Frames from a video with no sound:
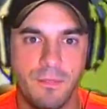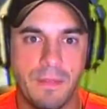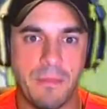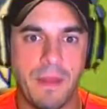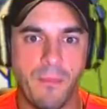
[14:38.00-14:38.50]

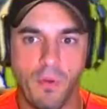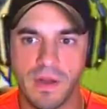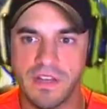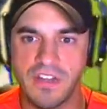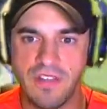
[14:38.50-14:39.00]
bet my
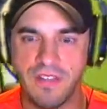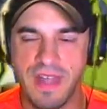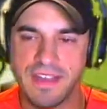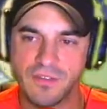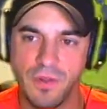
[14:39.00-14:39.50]
mortgage on the
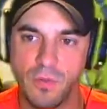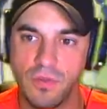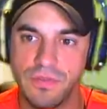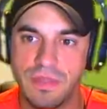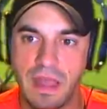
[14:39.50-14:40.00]
last run.
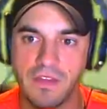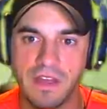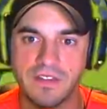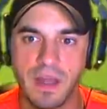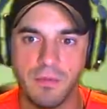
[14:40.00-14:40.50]
Well, now you
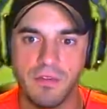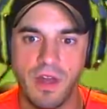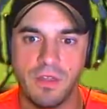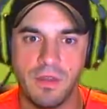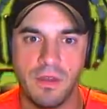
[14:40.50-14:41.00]
get double or
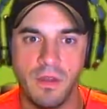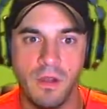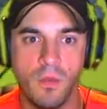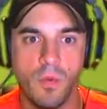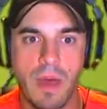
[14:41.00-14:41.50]
nothing.
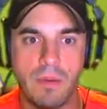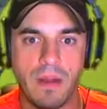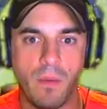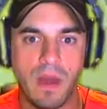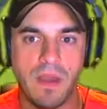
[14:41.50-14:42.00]
Well, why would
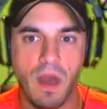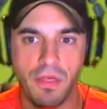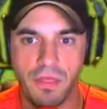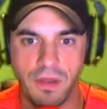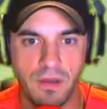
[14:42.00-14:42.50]
I want
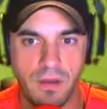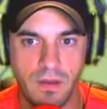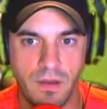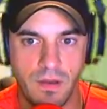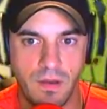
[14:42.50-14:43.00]
nothing?
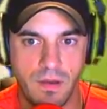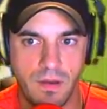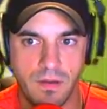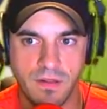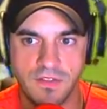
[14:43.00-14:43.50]

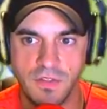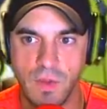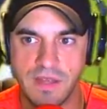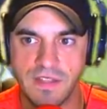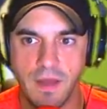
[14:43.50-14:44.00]
Because you
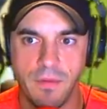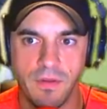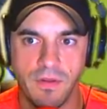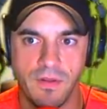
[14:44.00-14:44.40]
want double.